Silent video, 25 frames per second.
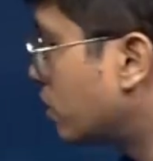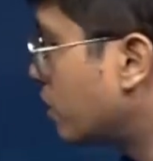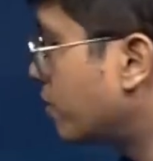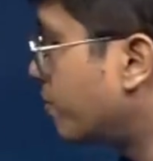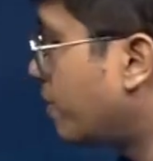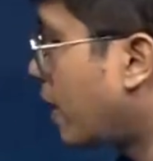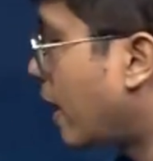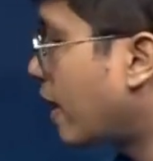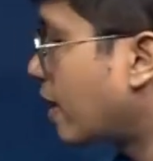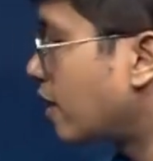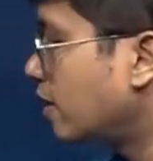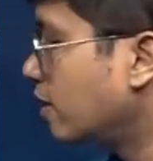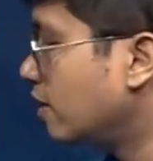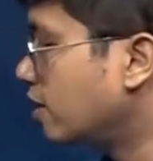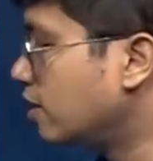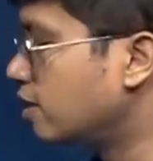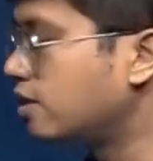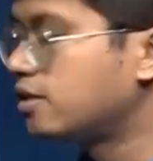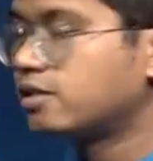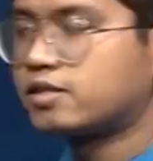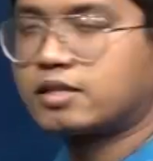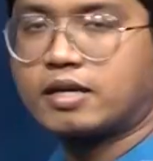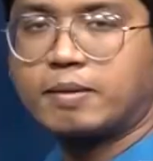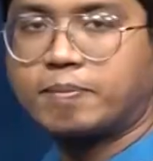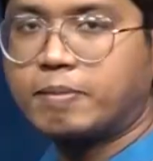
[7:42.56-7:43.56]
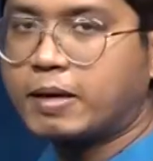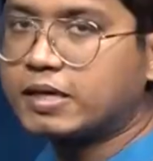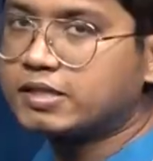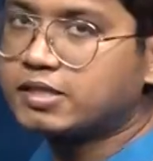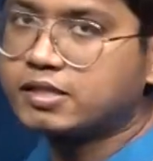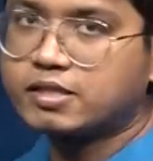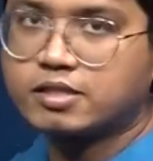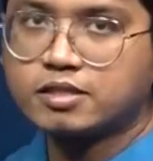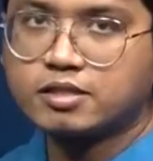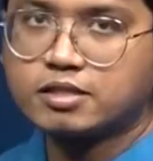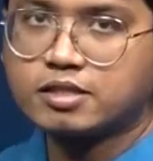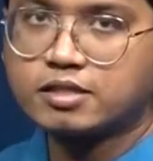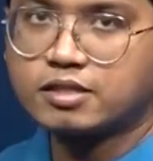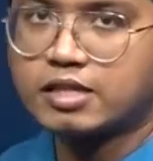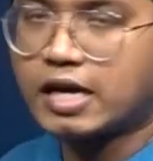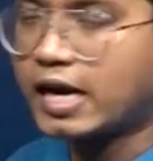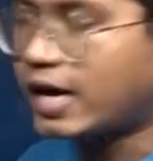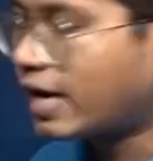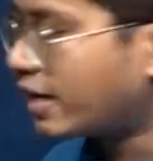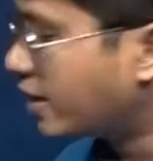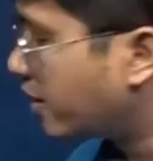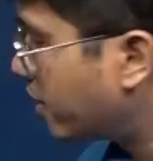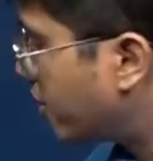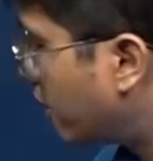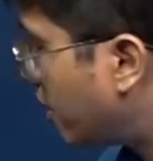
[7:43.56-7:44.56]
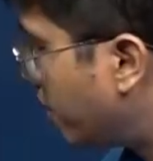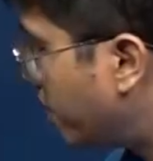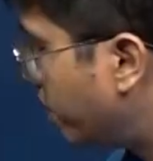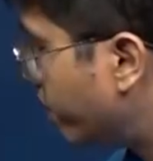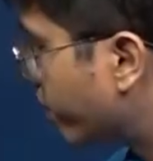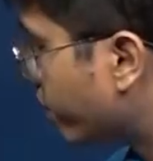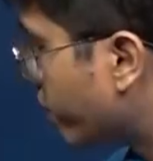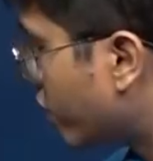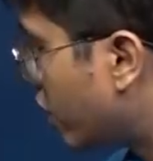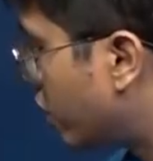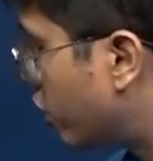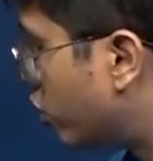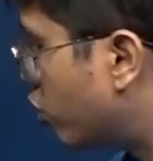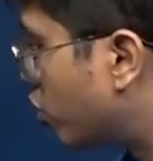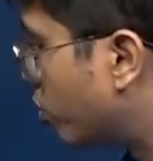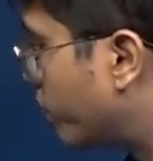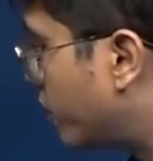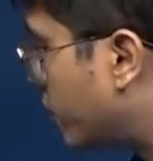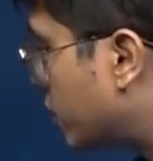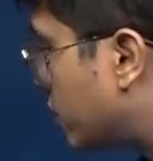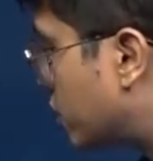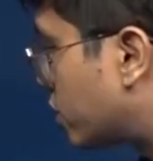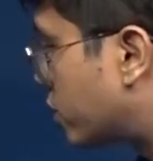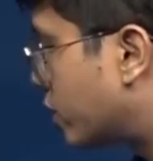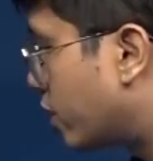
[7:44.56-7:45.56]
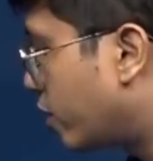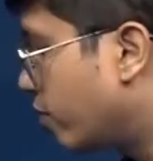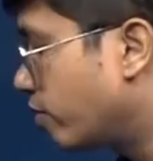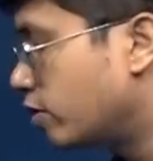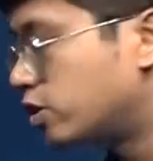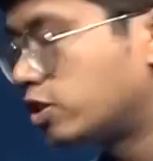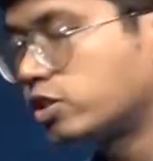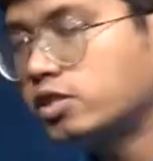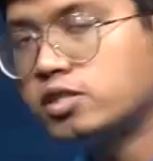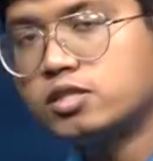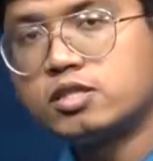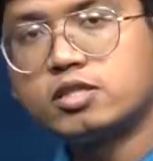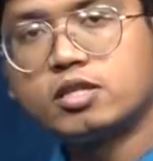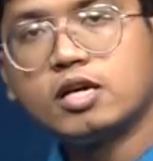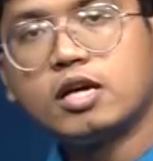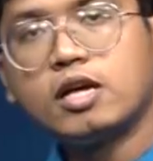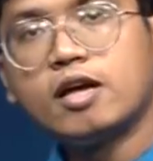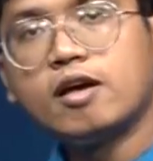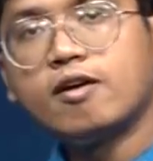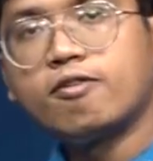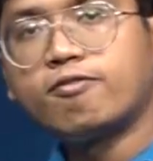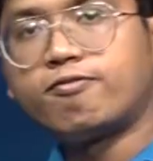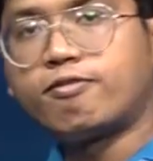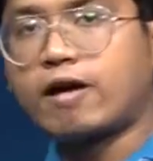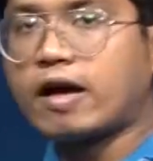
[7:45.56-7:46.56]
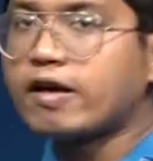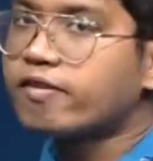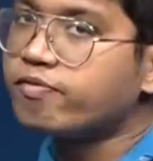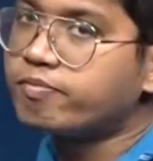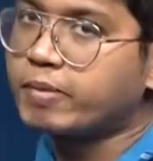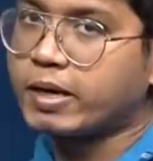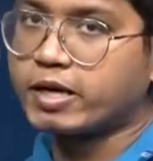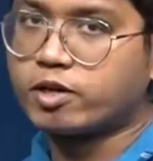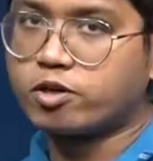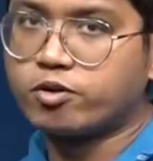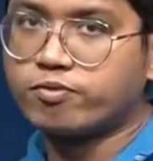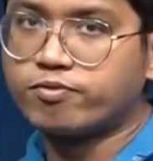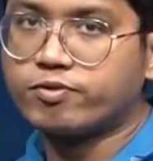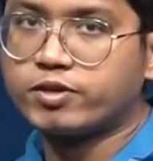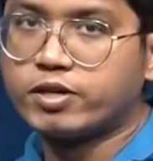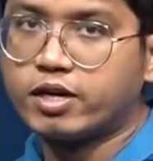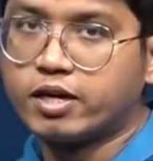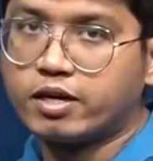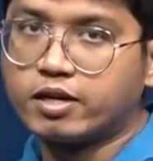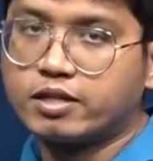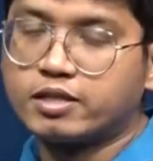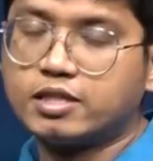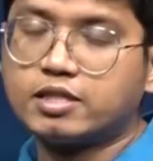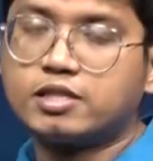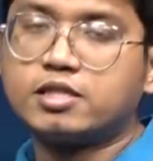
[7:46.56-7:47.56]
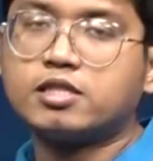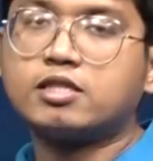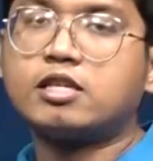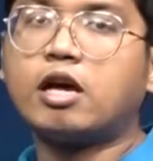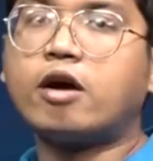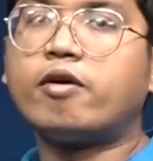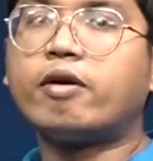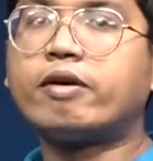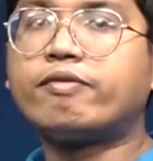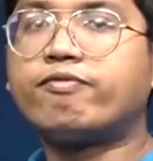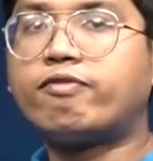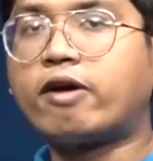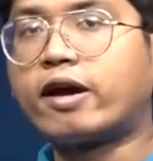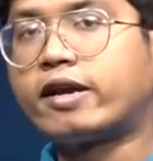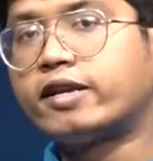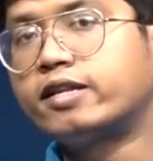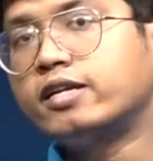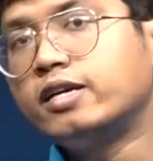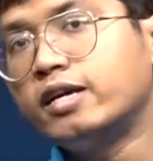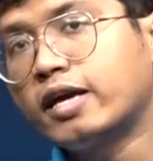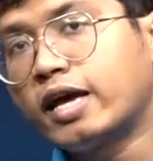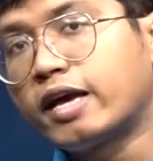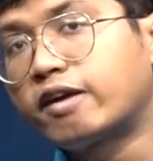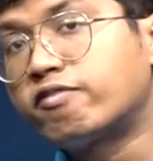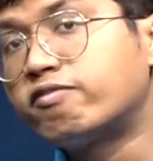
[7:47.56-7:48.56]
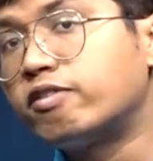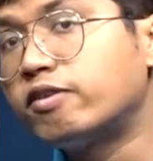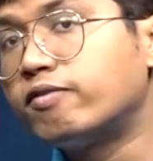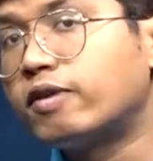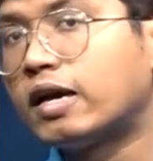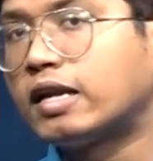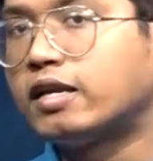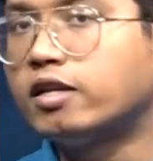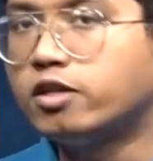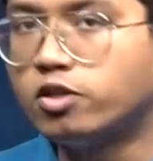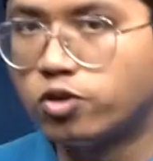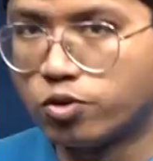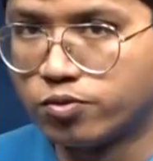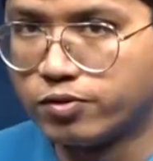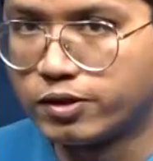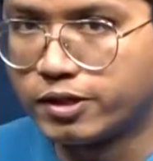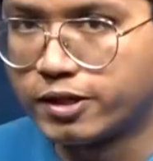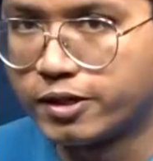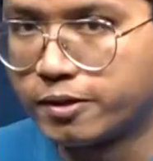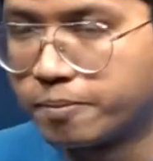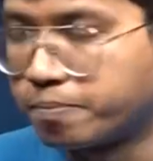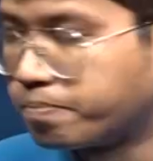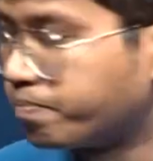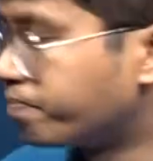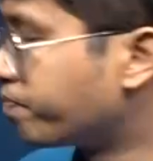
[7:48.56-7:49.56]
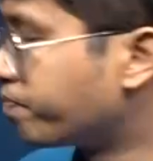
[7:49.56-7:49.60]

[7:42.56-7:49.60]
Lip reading: In parallel, capacitances are added up, 2 plus 3, which is 5 microfarad. This is how I find the equivalent over here.